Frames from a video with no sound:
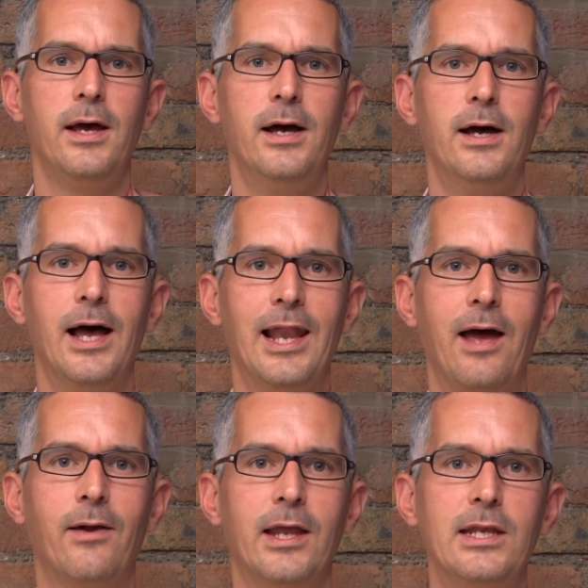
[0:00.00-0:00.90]
uh,
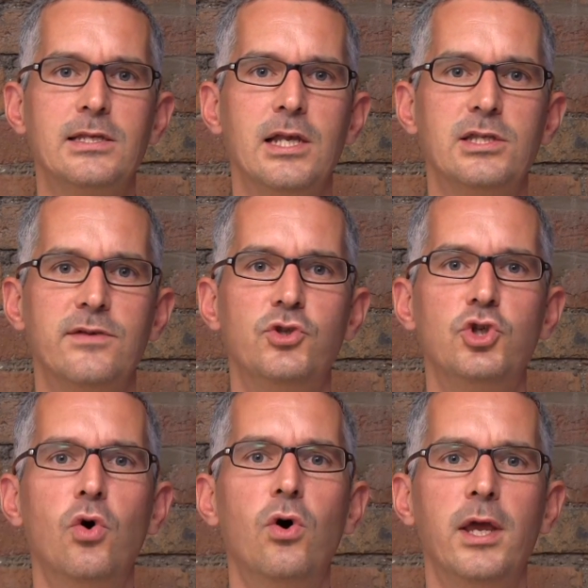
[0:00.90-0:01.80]
allowing any sense of
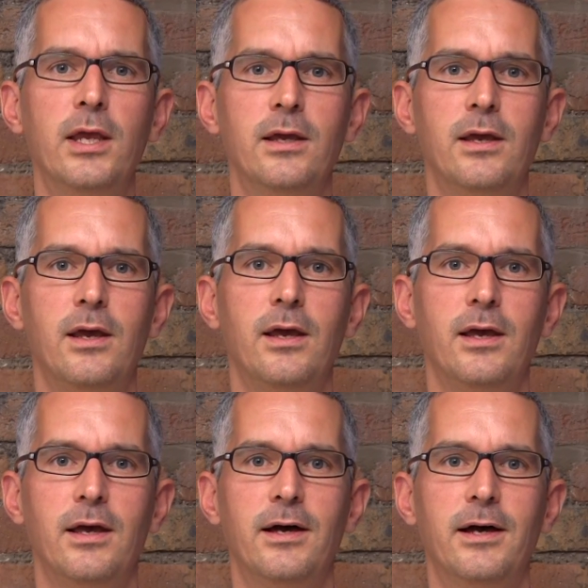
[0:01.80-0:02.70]
joy
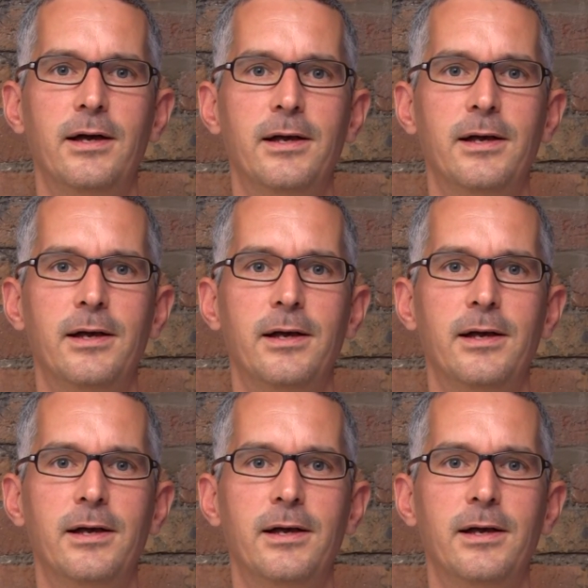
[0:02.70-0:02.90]
uh,